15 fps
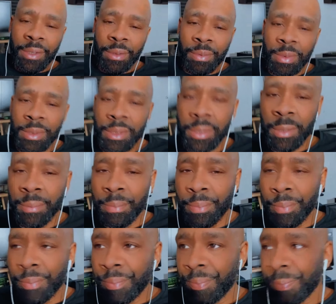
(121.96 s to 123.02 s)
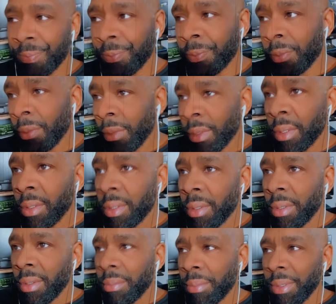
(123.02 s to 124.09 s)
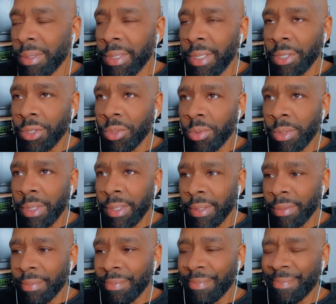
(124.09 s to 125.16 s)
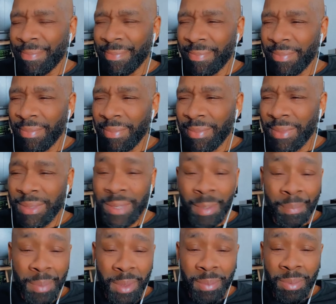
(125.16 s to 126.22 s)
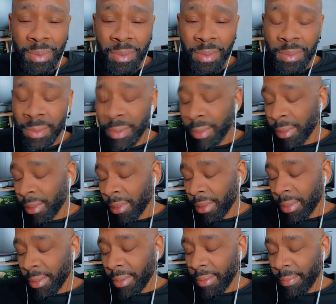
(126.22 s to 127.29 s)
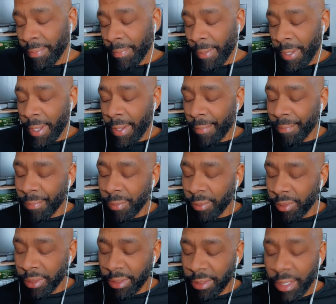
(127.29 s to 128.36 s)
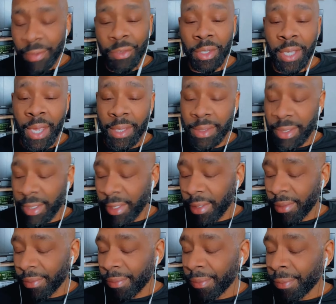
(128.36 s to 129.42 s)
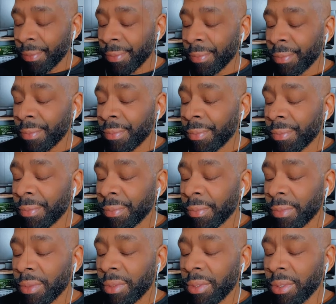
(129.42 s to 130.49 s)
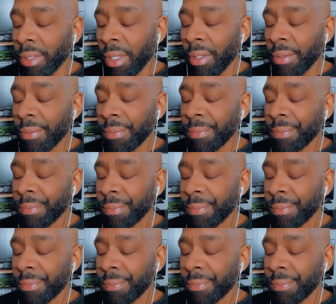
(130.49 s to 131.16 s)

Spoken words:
there was some potential in some people. We just never got there. So.